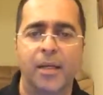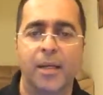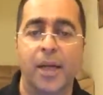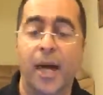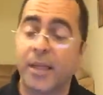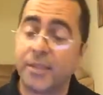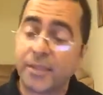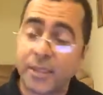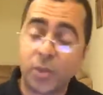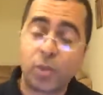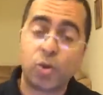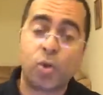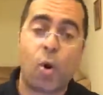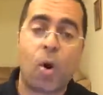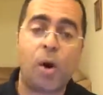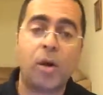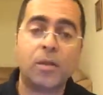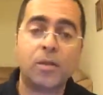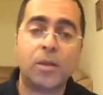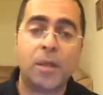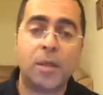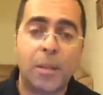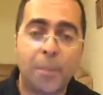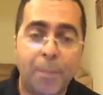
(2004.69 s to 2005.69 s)
I said, talk
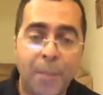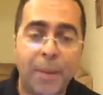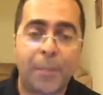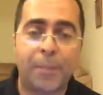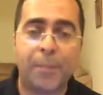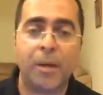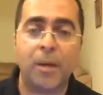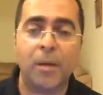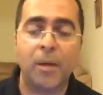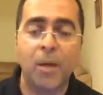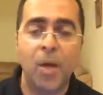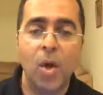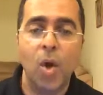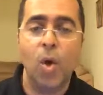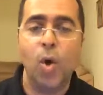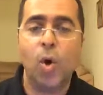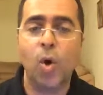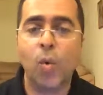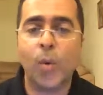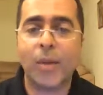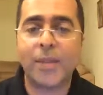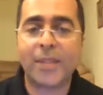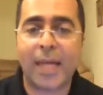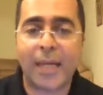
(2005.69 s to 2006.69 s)
to the people who
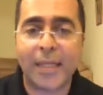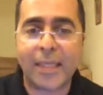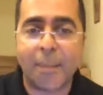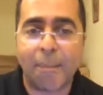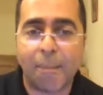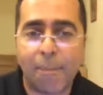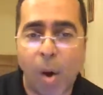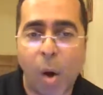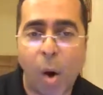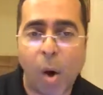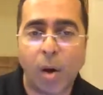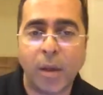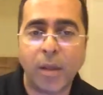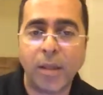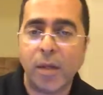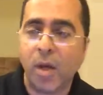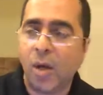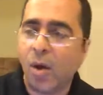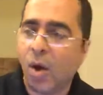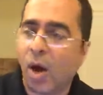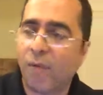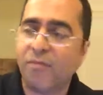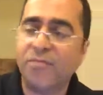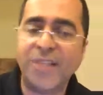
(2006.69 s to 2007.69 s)
was at the board
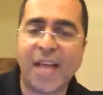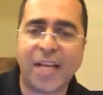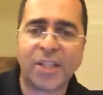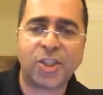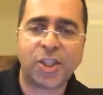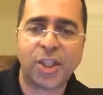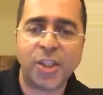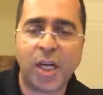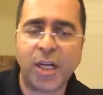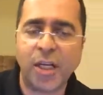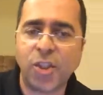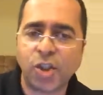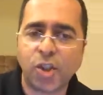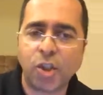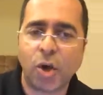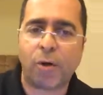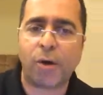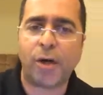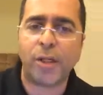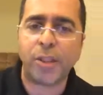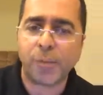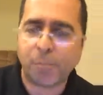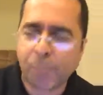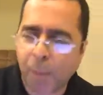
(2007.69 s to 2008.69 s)
of National
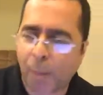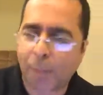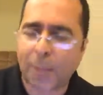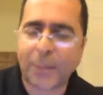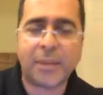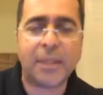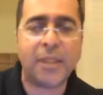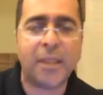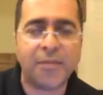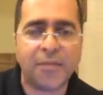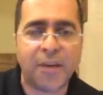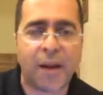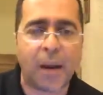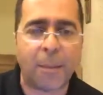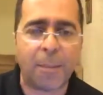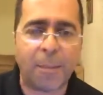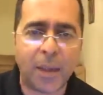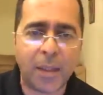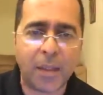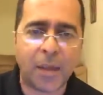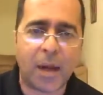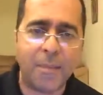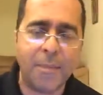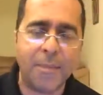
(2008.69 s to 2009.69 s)
Insurance Property
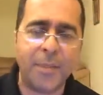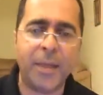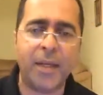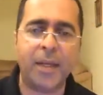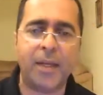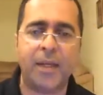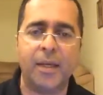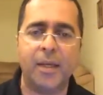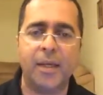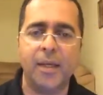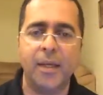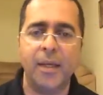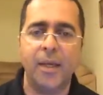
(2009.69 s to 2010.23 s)
Development Company,